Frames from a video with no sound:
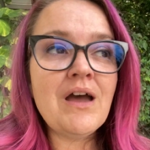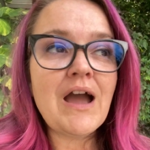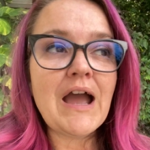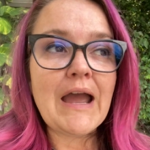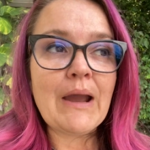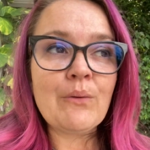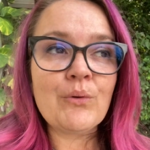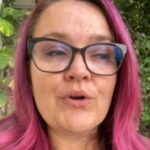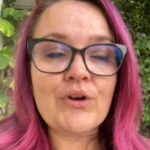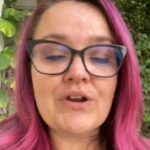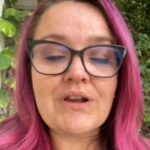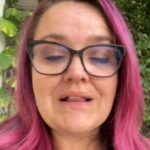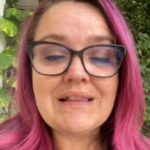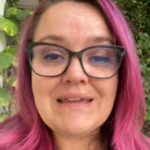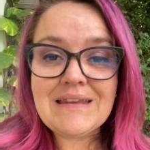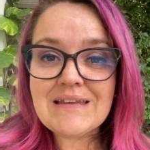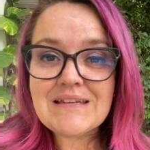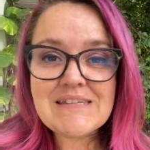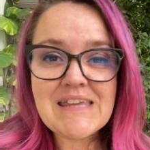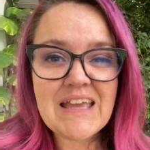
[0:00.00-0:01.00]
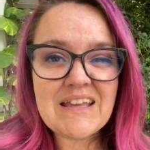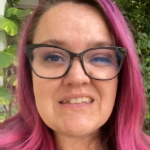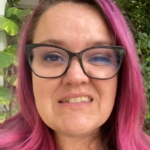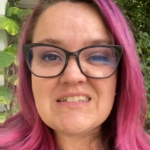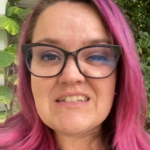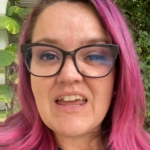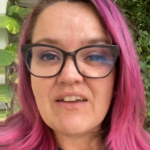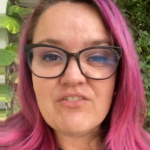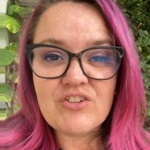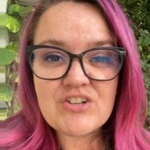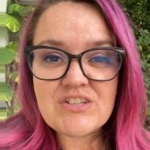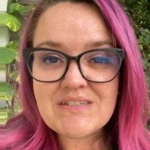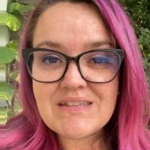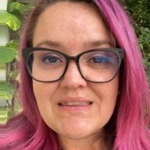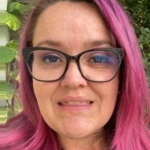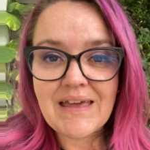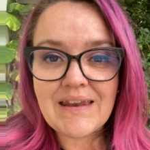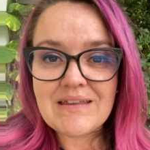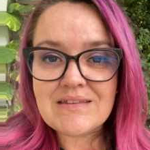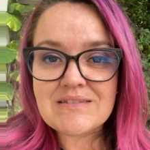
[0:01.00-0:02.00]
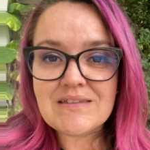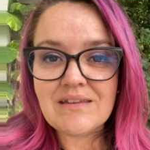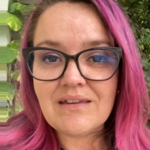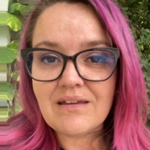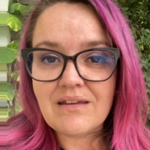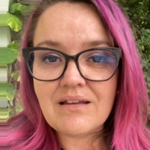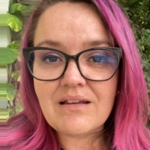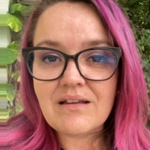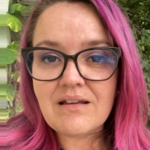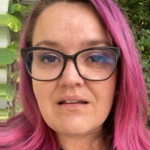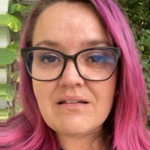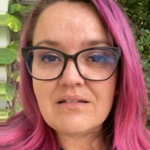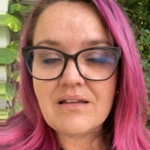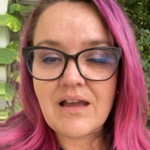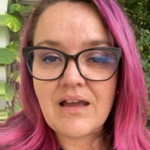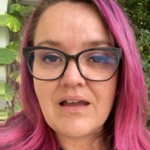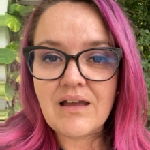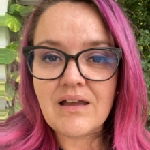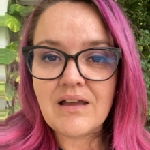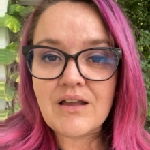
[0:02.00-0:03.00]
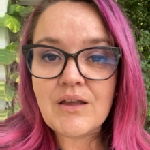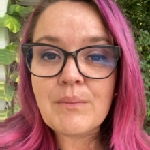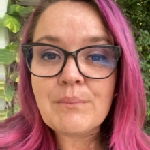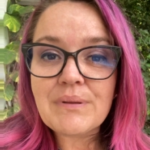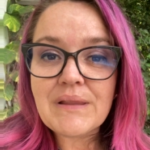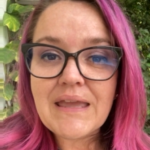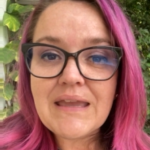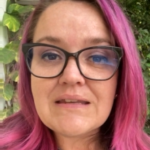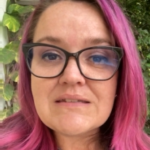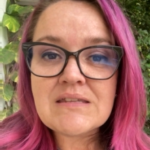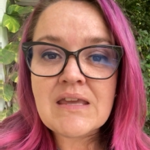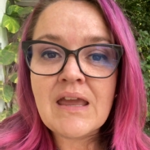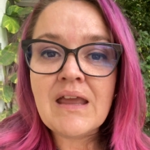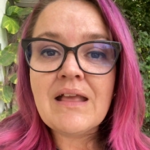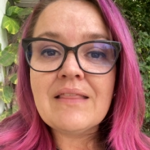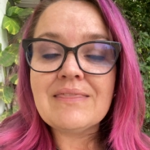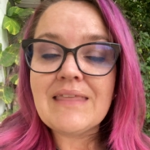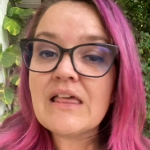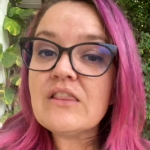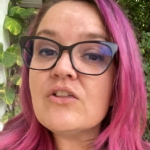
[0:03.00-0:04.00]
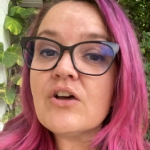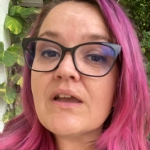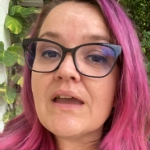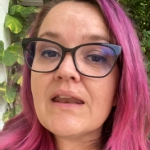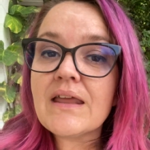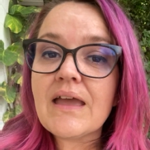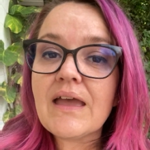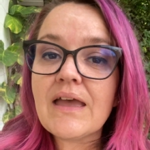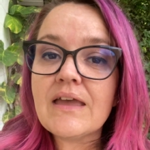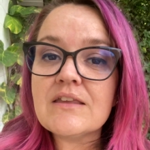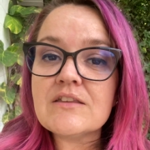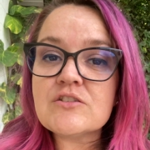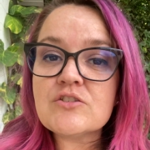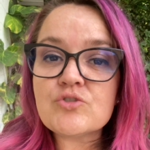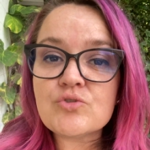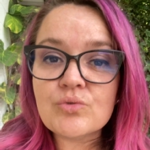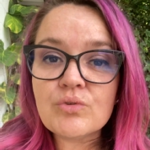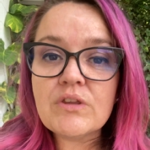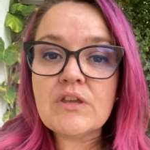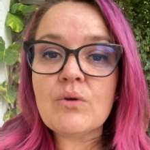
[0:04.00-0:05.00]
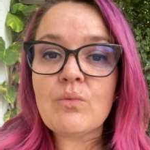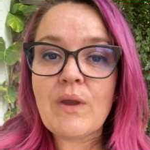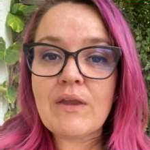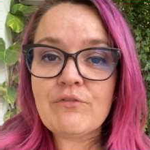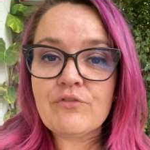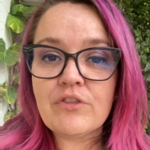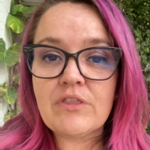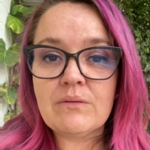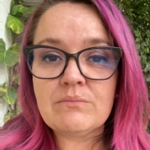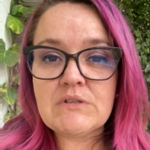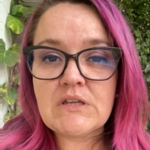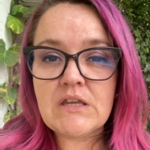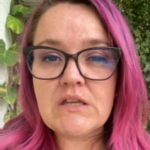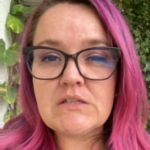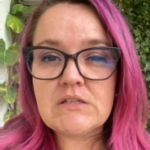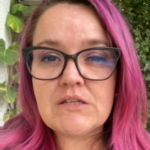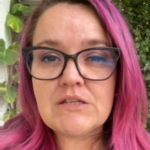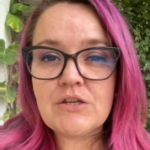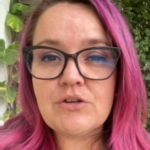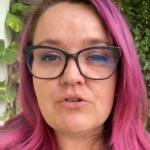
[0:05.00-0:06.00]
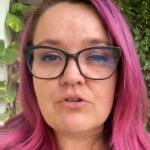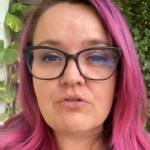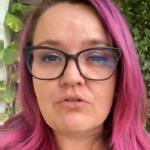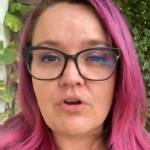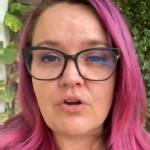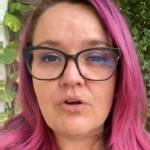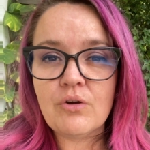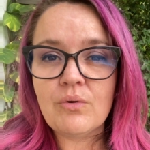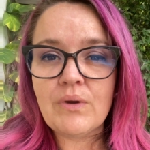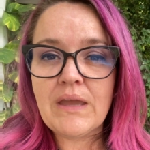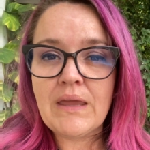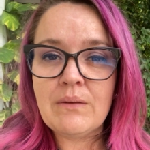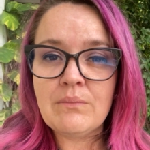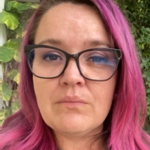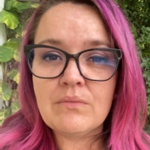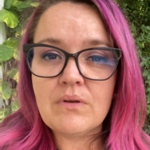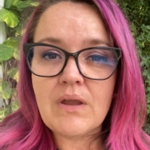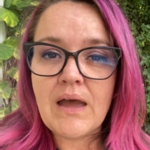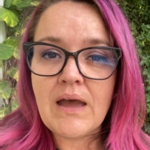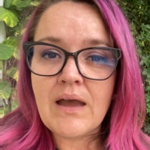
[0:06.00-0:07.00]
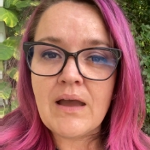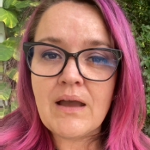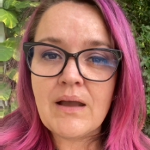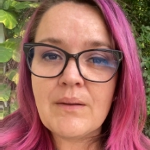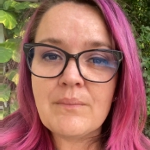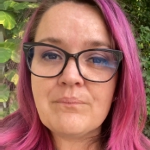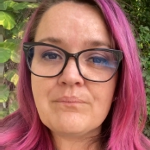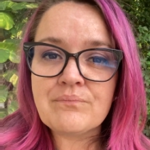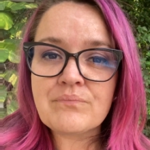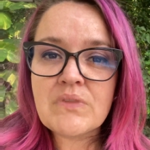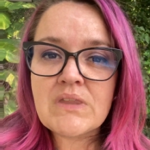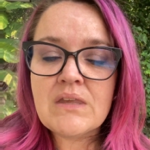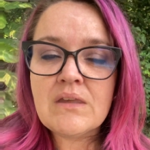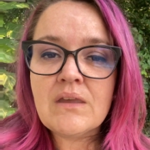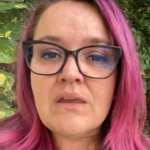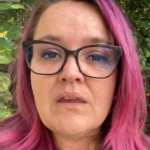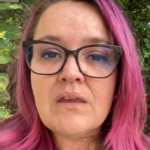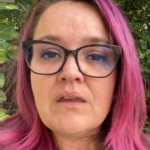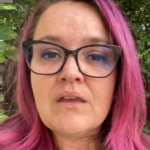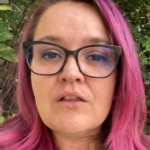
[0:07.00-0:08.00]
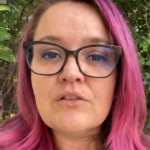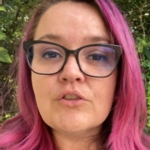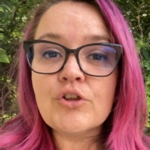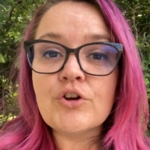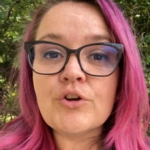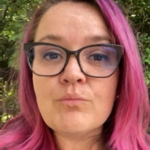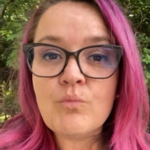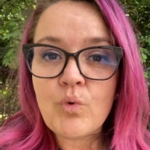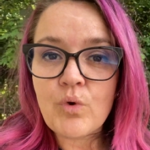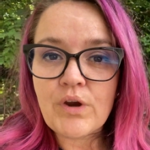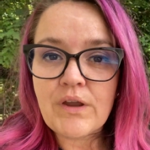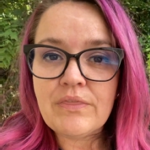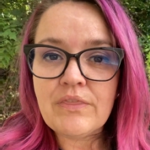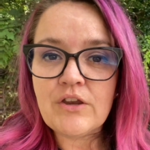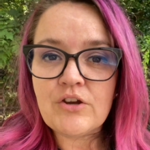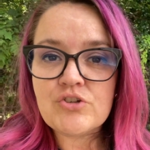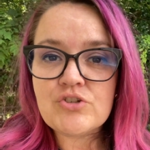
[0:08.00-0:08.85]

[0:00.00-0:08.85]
Our cleaning techs never see that as a complaint, they look at it as truly a way for them to continue to grow and learn more in their